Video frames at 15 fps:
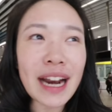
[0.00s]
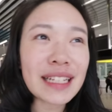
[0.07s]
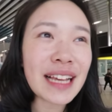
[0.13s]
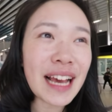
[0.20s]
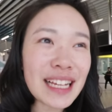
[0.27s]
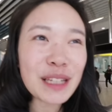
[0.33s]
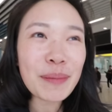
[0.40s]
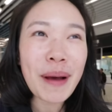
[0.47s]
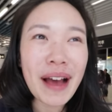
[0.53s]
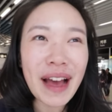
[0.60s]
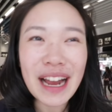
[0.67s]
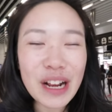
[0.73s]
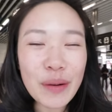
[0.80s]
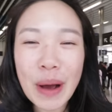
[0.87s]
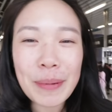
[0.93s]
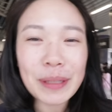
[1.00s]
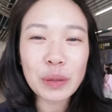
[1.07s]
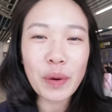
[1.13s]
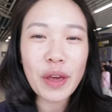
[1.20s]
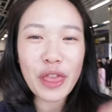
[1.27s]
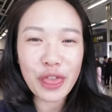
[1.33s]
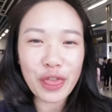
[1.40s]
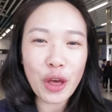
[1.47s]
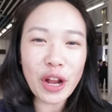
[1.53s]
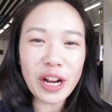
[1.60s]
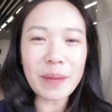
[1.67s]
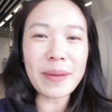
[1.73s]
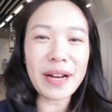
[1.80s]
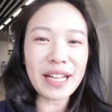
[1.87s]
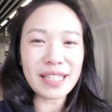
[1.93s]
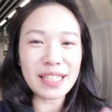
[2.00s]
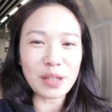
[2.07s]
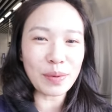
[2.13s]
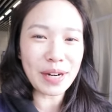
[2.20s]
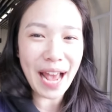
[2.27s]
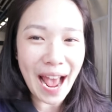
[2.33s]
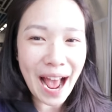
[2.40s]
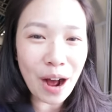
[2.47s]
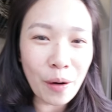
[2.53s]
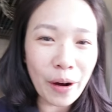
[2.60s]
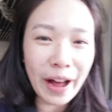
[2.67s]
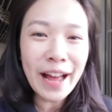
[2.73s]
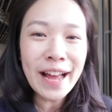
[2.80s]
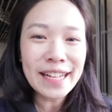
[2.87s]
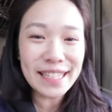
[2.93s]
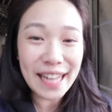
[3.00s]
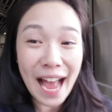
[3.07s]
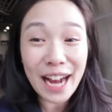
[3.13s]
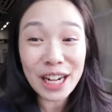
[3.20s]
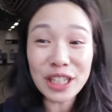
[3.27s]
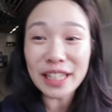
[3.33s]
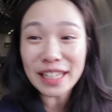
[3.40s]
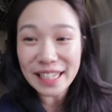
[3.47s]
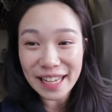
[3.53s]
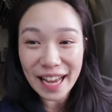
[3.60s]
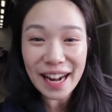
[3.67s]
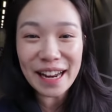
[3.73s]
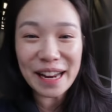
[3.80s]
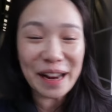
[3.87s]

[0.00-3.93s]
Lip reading: and it takes about anywhere between 30 minutes to an hour to actually get